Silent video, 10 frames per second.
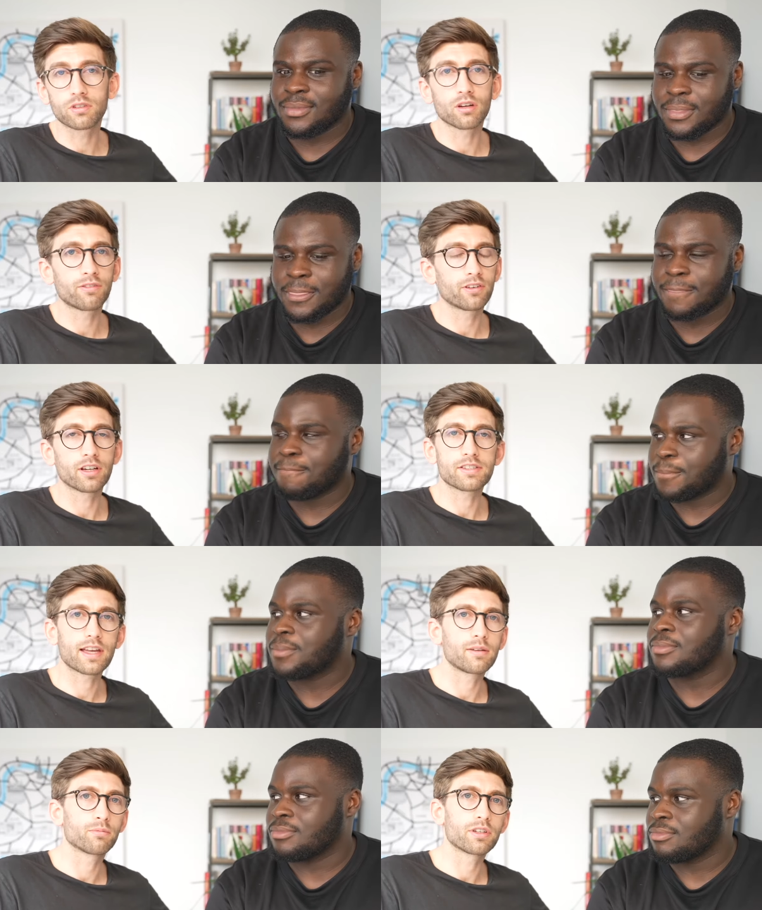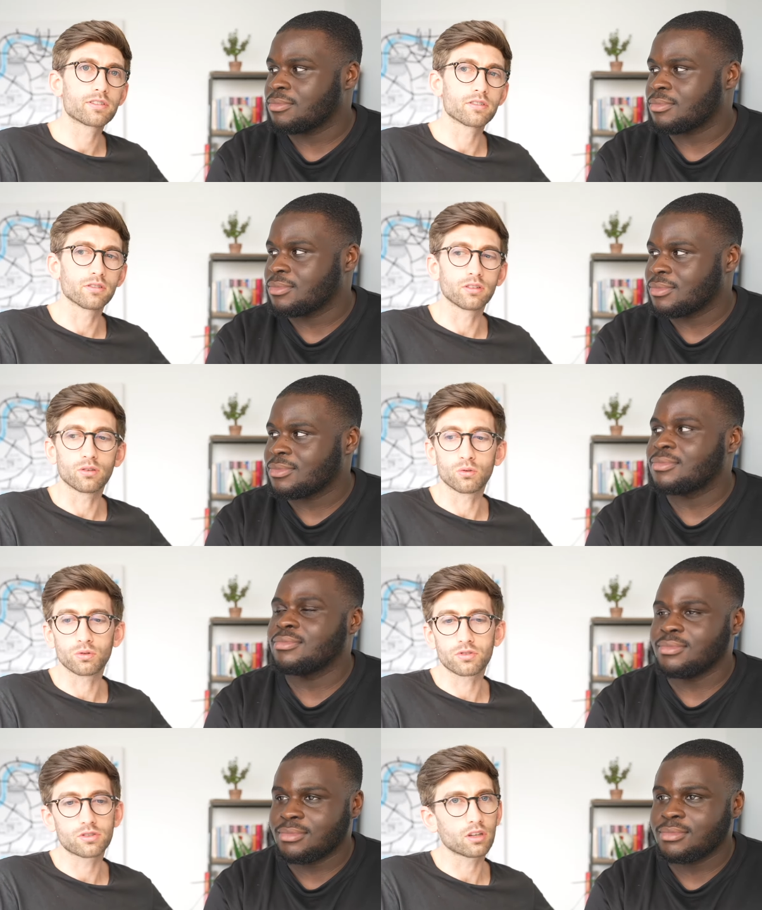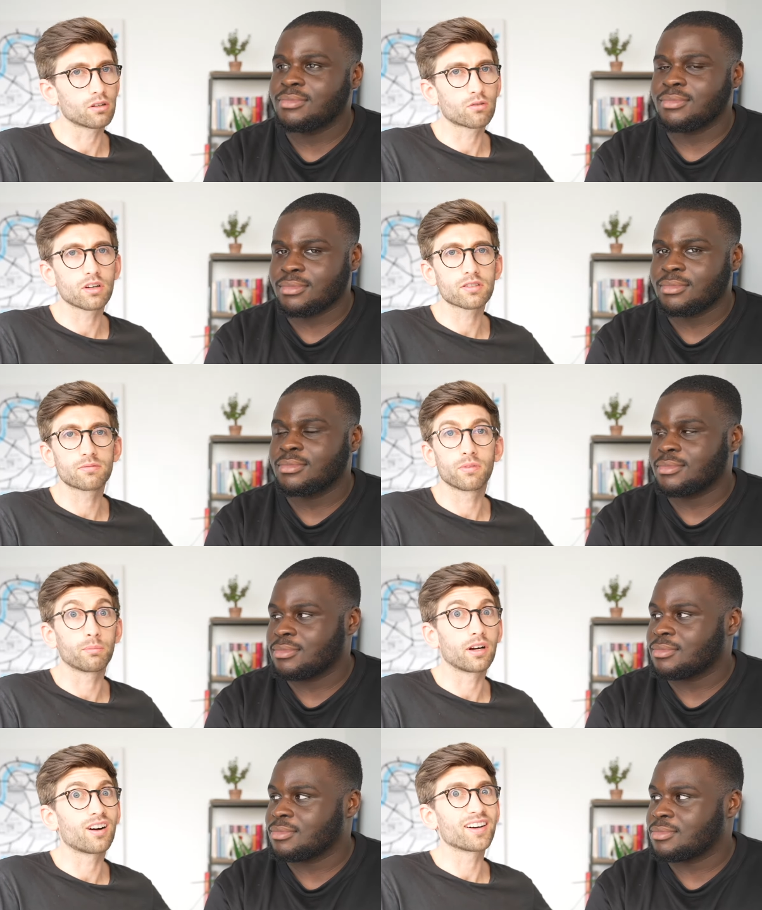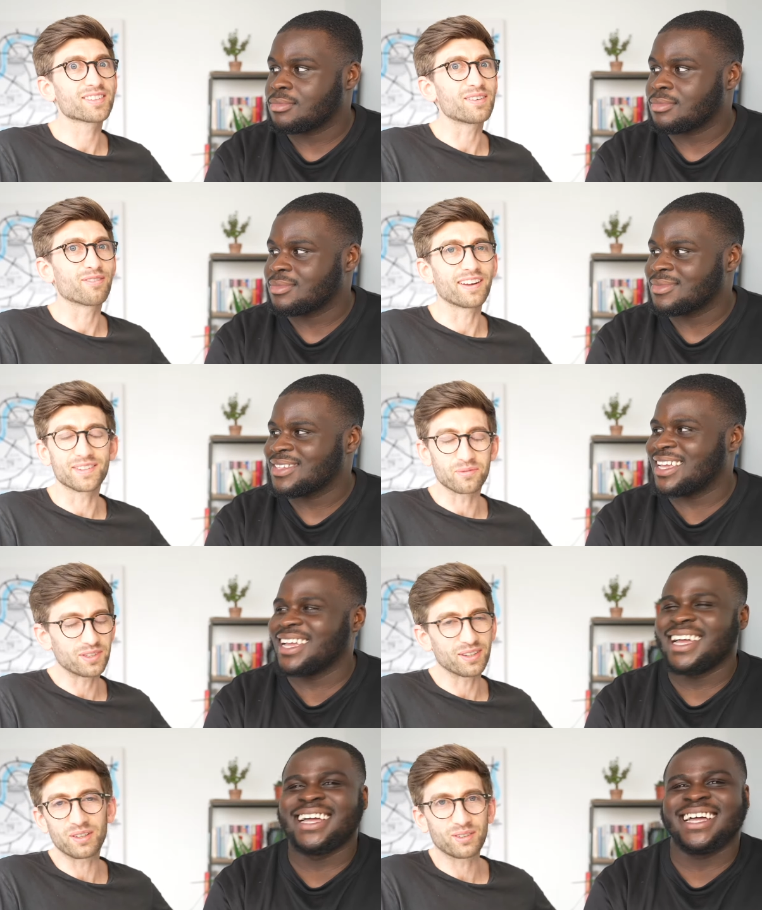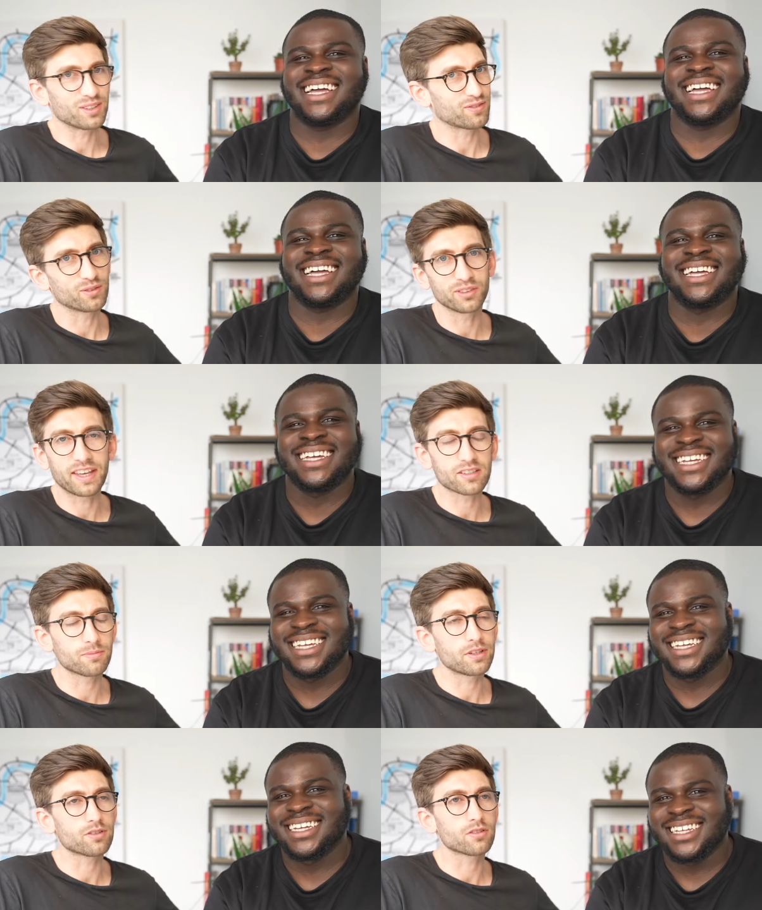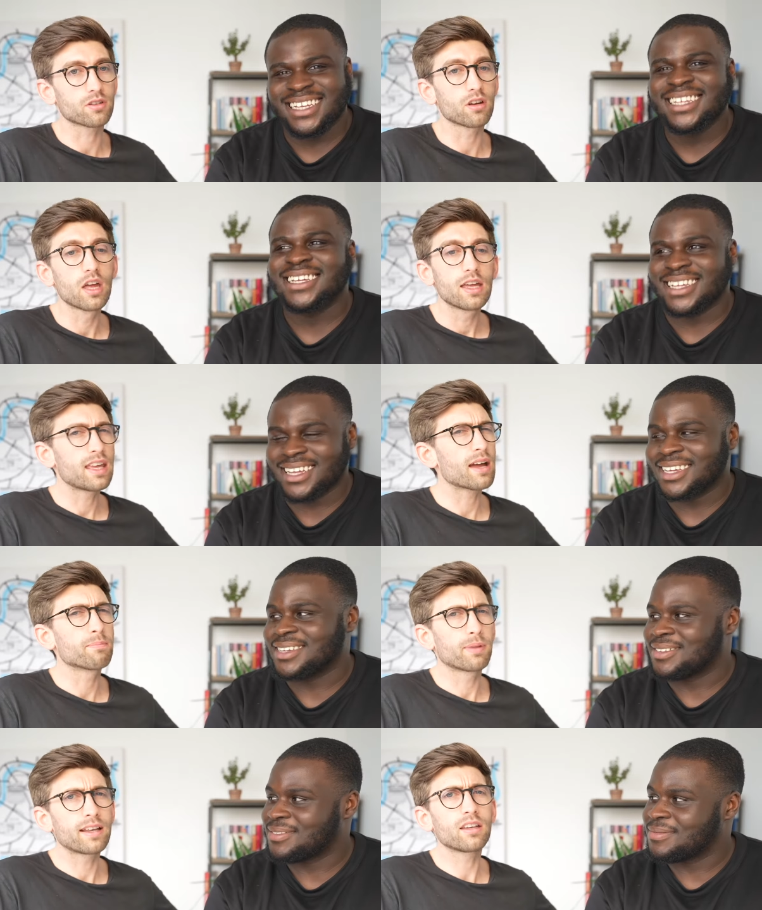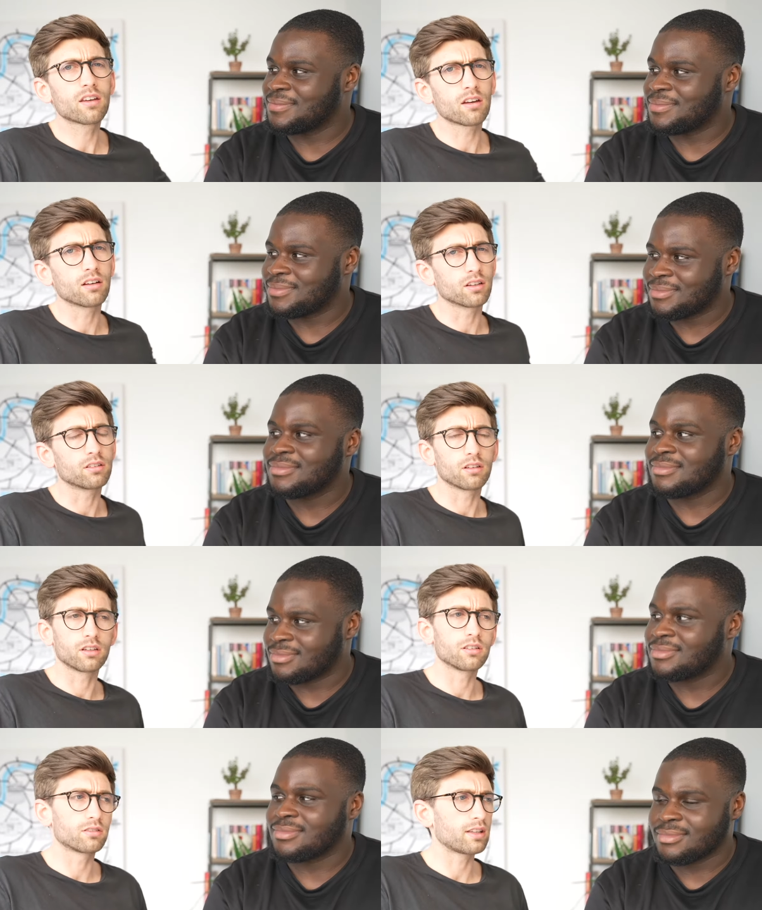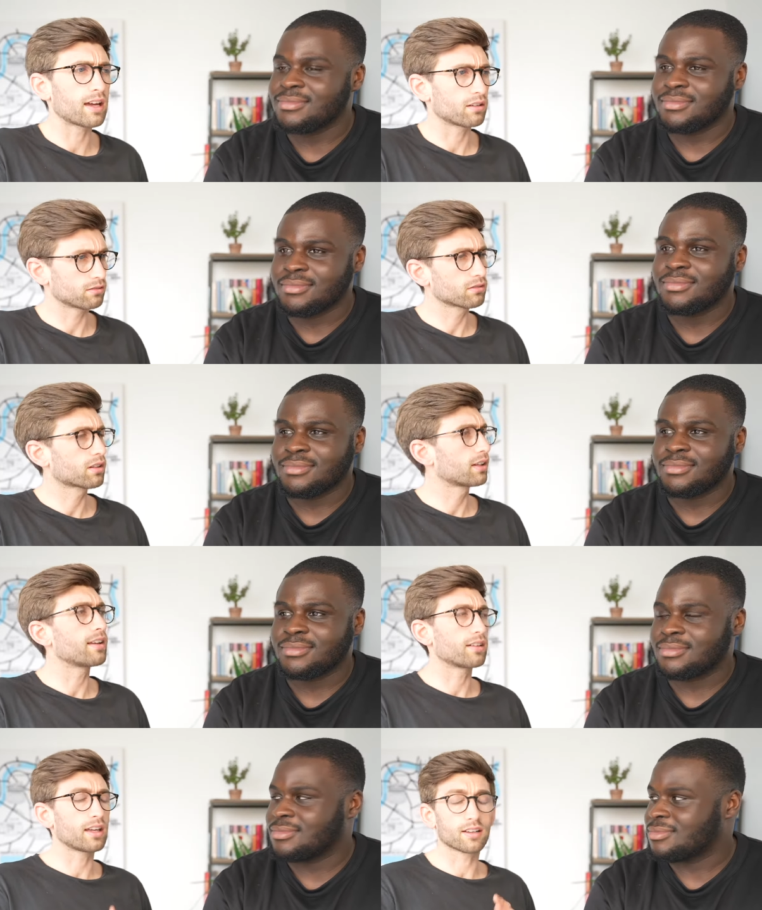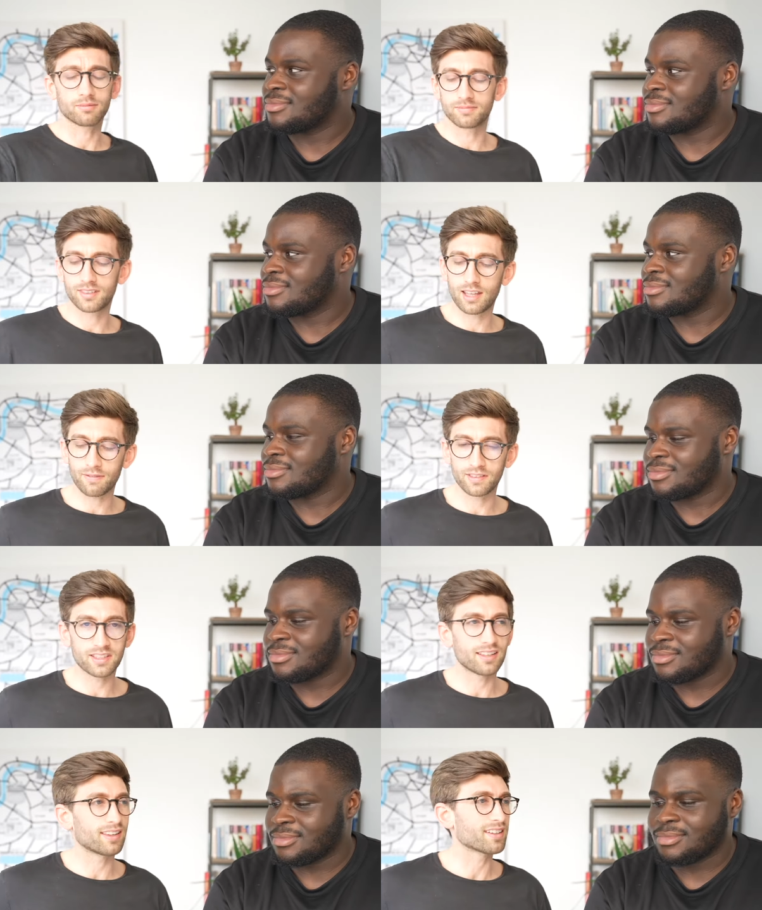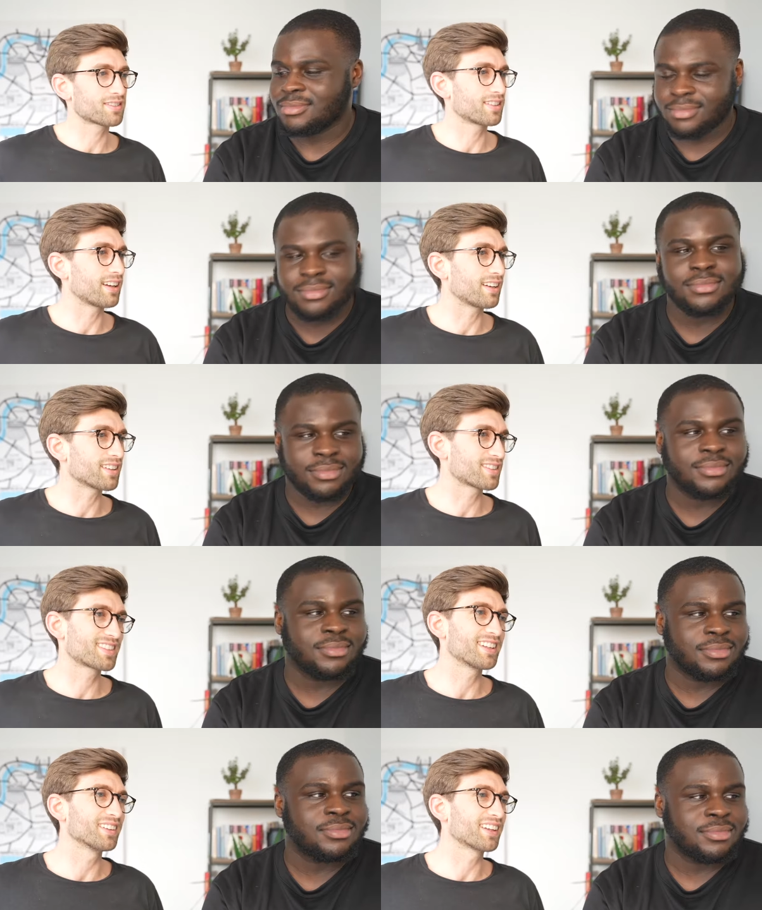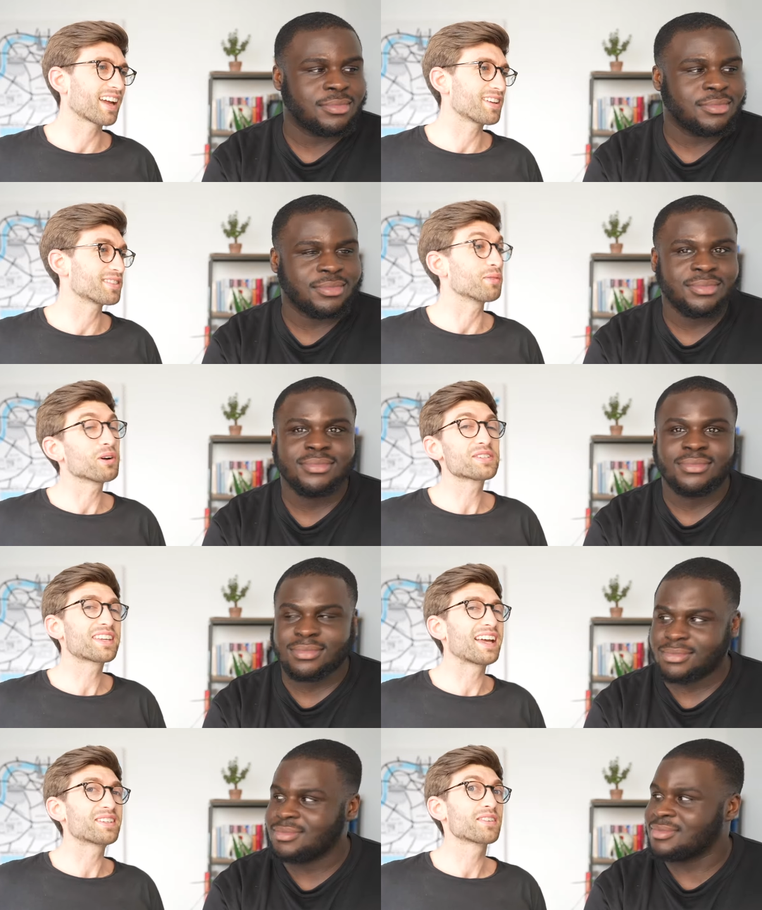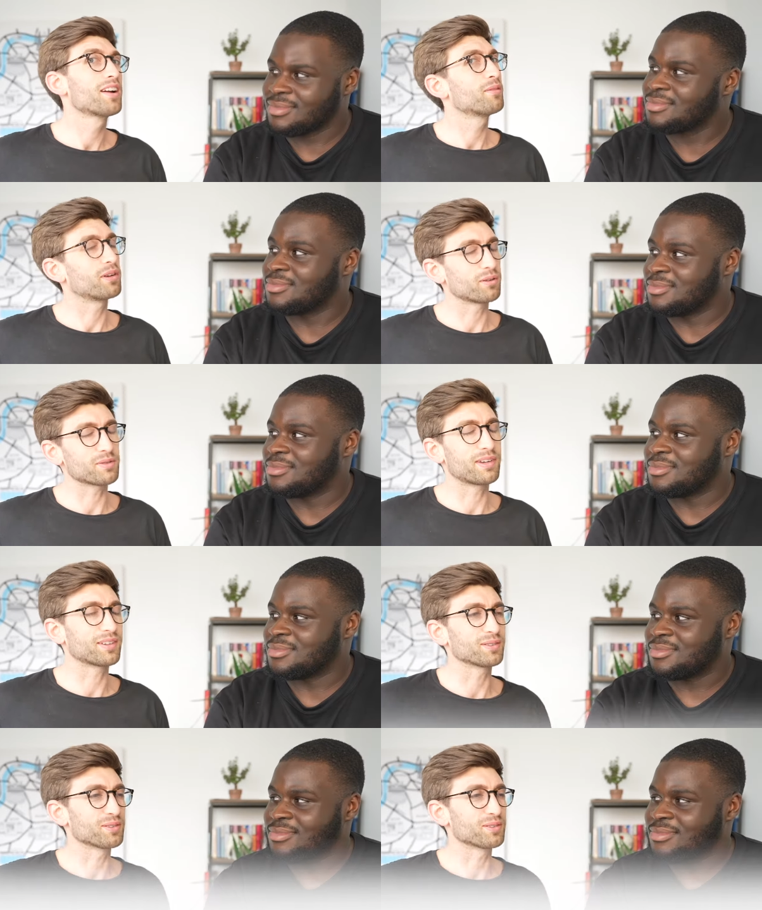Speaker 1: would go for nights out in Bristol, or just go across. My artsy friends would go across for all the exhibitions. So yeah, plenty going on, and yeah, yeah, I can definitely say that that's still the case, and it was the case when I was at medical